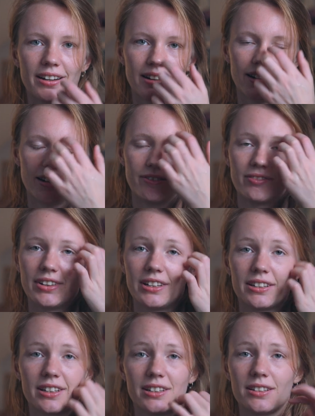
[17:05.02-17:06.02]

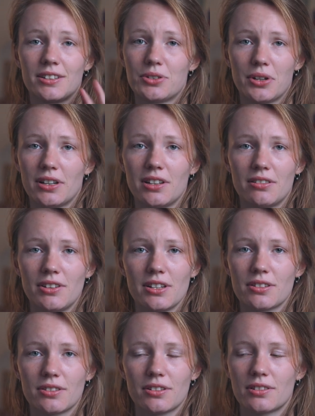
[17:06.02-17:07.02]
And I didn't do any
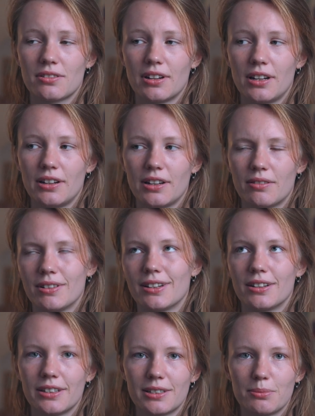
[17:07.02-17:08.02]
research really, I mean a
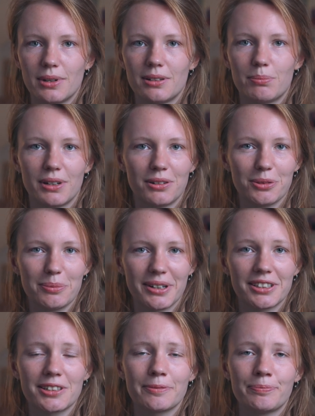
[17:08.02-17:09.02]
little bit, but not
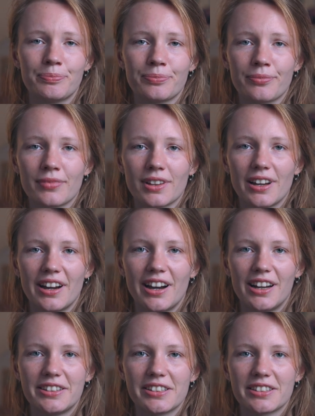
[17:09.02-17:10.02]
much.
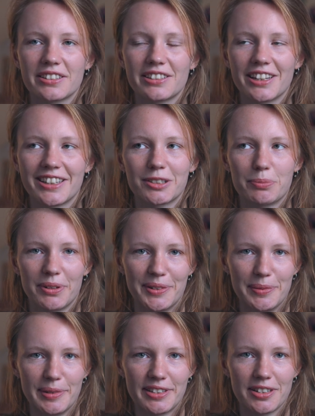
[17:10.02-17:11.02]
I just
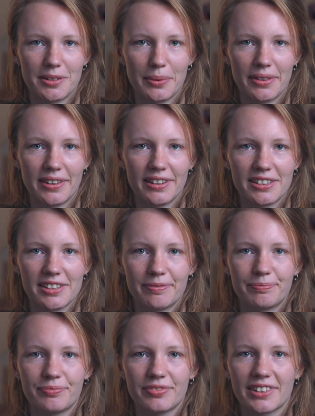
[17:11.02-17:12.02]
experimented with it
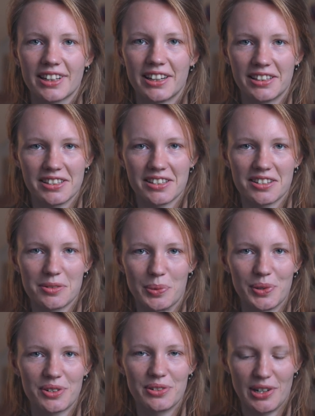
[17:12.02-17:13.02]
and just
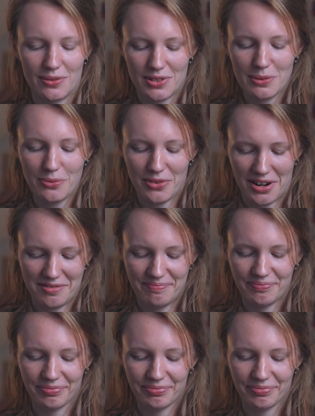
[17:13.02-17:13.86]
wanted to have some fun,